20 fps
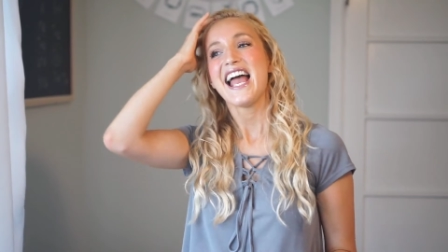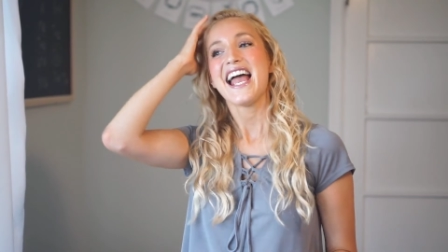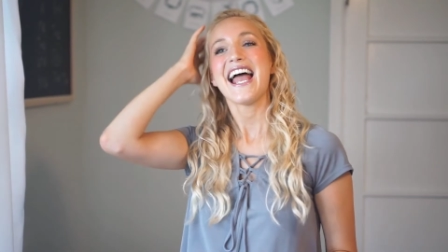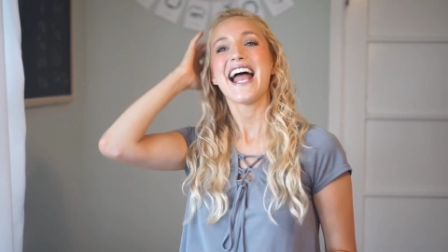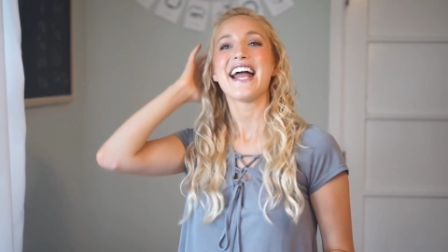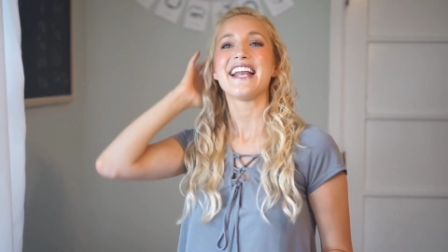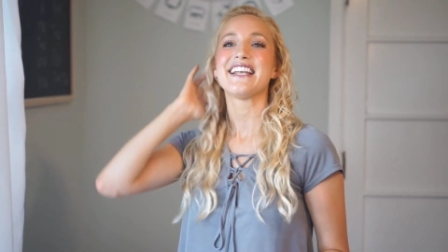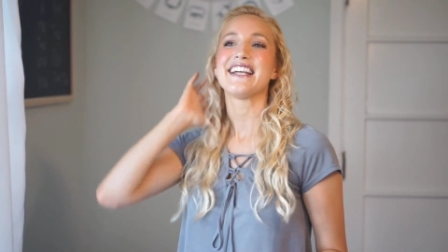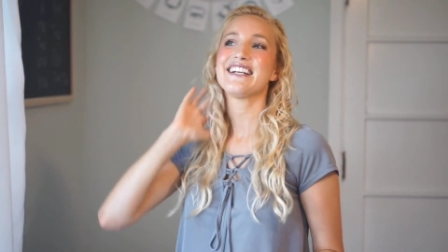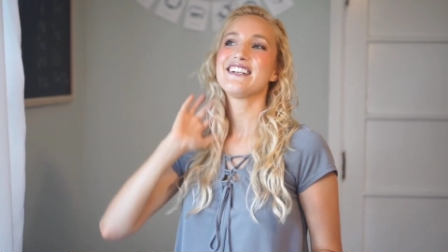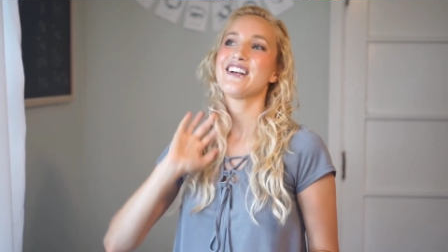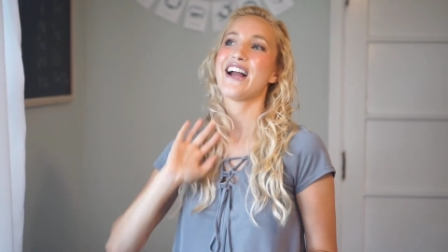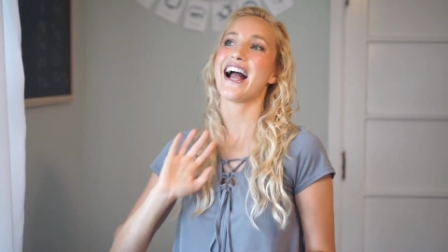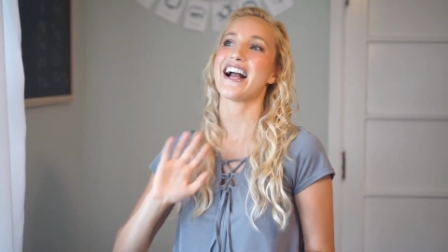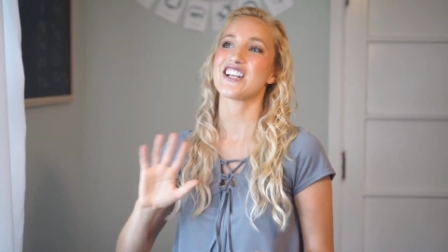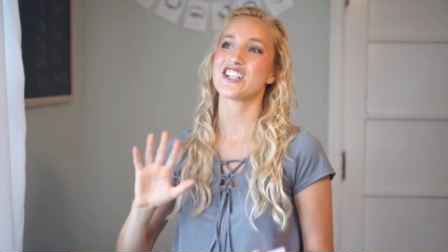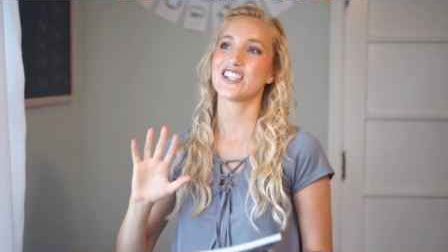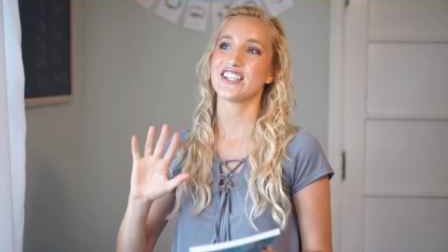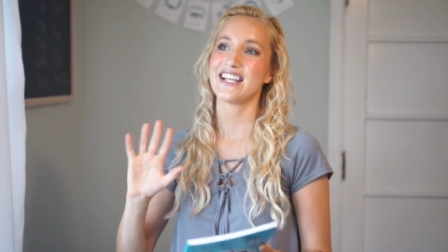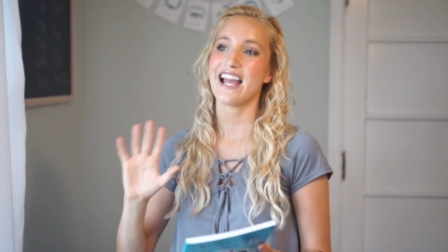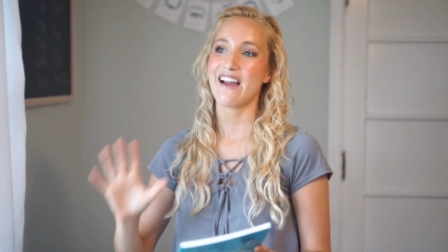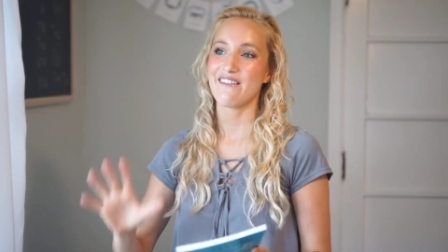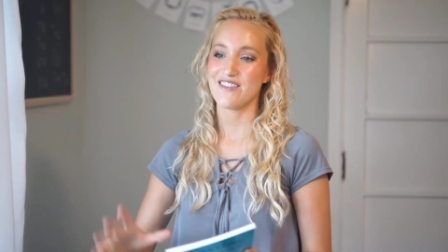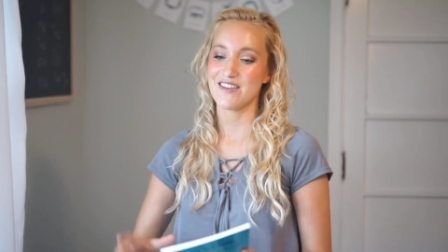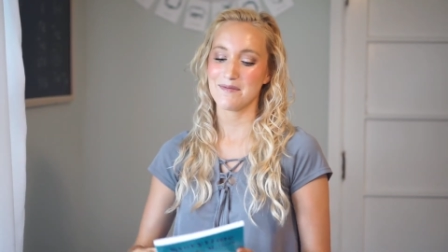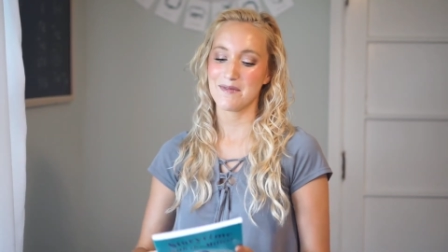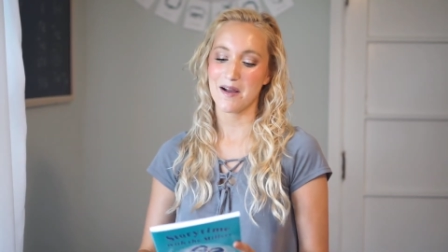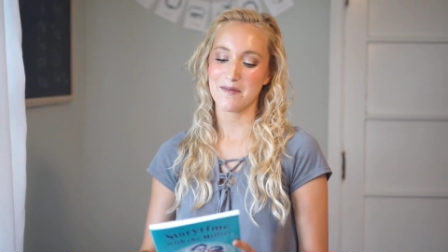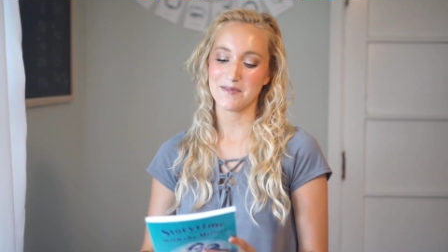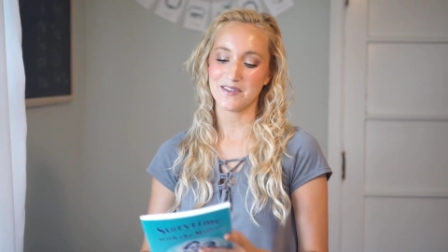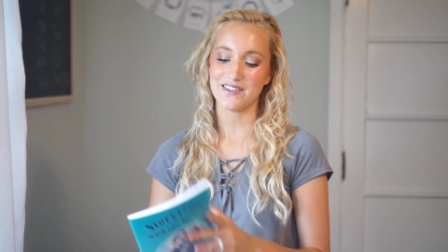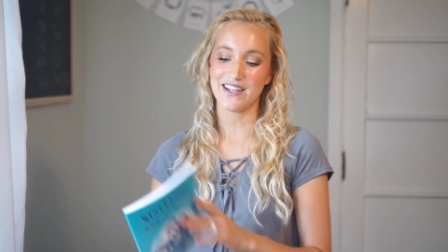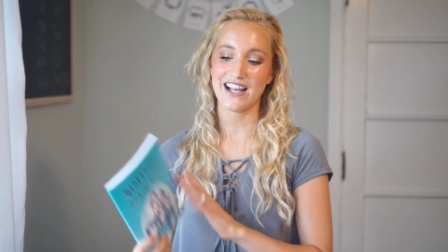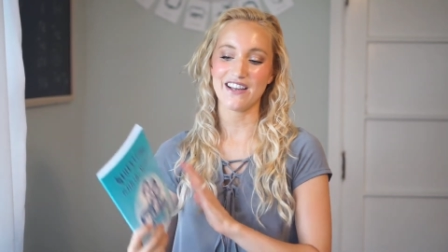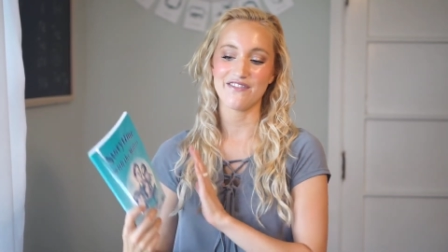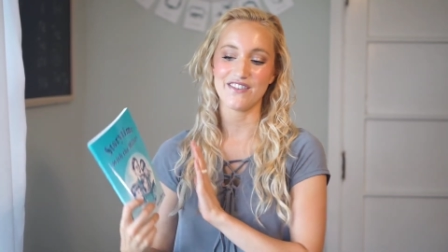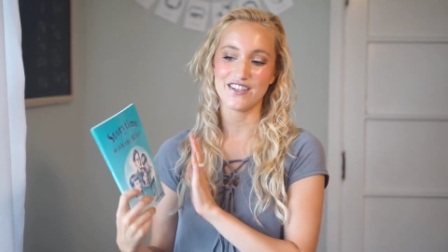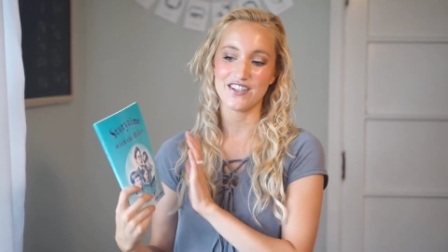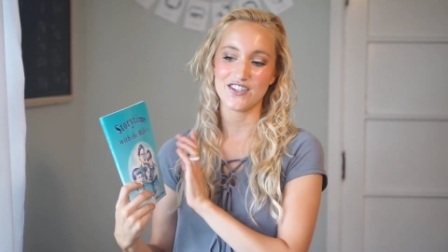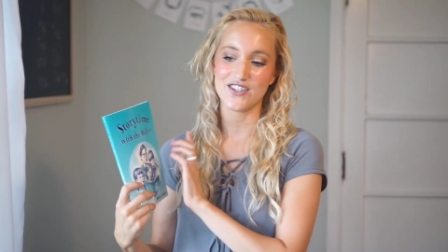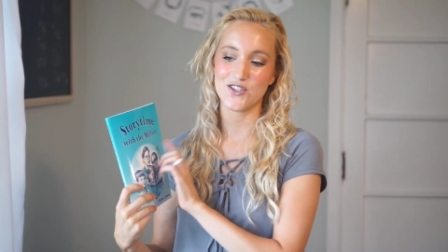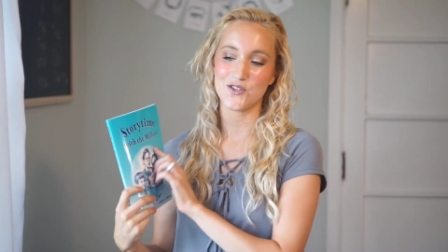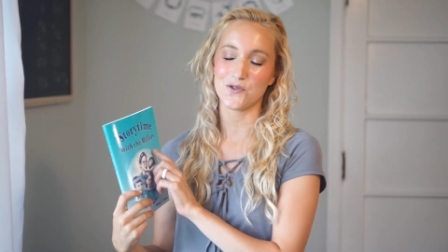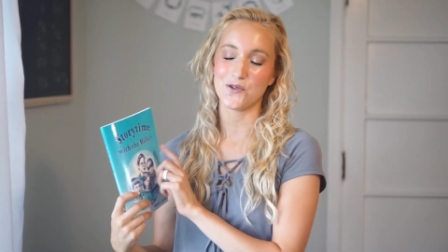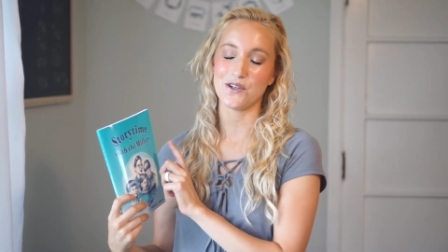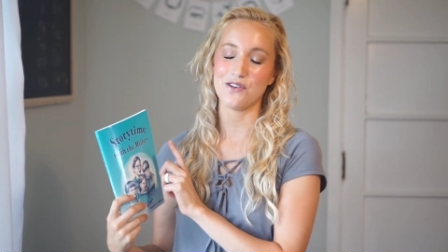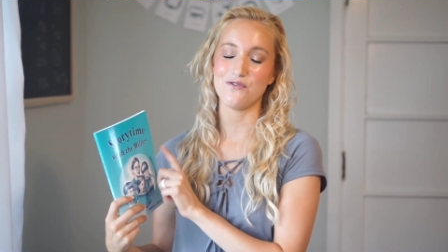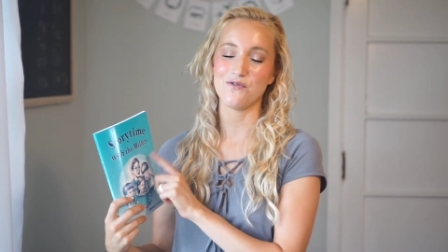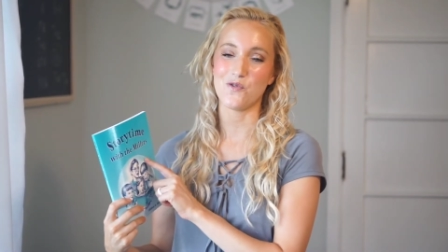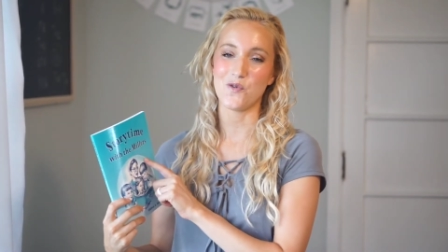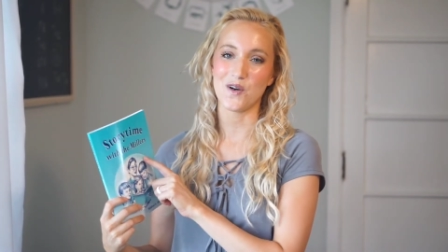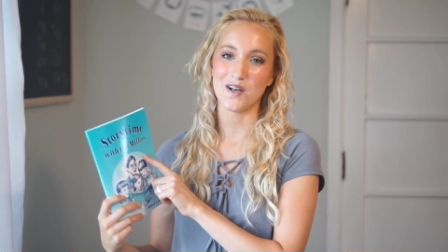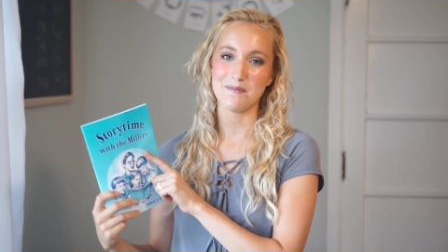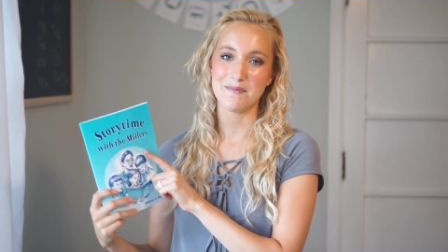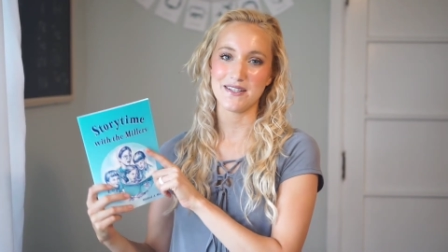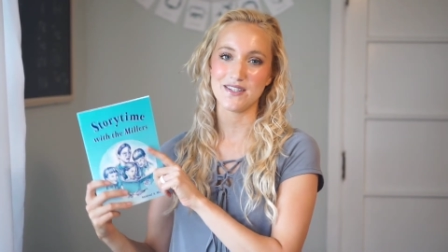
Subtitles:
and actually having them come to life in a story form